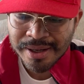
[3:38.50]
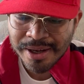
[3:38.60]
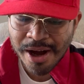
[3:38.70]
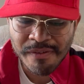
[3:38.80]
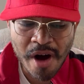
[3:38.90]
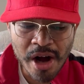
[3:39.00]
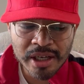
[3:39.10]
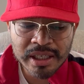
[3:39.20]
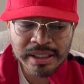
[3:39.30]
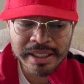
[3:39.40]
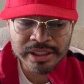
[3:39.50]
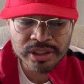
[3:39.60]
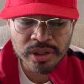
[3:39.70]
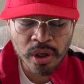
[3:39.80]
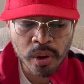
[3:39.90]
of
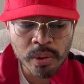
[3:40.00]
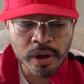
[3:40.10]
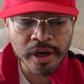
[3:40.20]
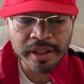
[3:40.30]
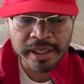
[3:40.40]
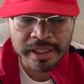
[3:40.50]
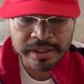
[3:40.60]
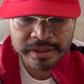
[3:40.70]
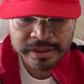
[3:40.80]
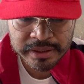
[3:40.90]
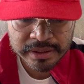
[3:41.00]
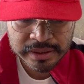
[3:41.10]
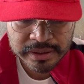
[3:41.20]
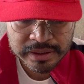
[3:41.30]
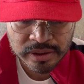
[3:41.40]
unconditional
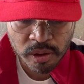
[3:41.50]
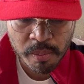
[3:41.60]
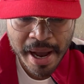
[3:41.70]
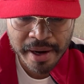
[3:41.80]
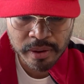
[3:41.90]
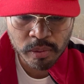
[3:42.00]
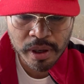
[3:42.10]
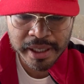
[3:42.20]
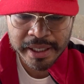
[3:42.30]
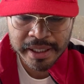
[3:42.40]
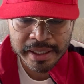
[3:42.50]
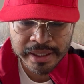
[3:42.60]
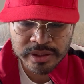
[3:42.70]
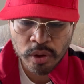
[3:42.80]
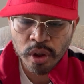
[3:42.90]
worthiness, no matter what
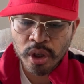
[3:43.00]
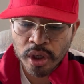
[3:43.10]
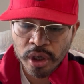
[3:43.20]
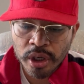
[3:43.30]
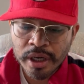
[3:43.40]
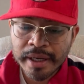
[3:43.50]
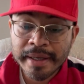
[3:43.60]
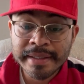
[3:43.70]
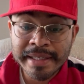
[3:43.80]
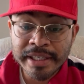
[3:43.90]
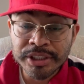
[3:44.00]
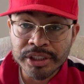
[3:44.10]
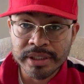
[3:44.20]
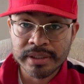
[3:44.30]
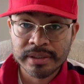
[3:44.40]
his or her
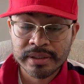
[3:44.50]
condition.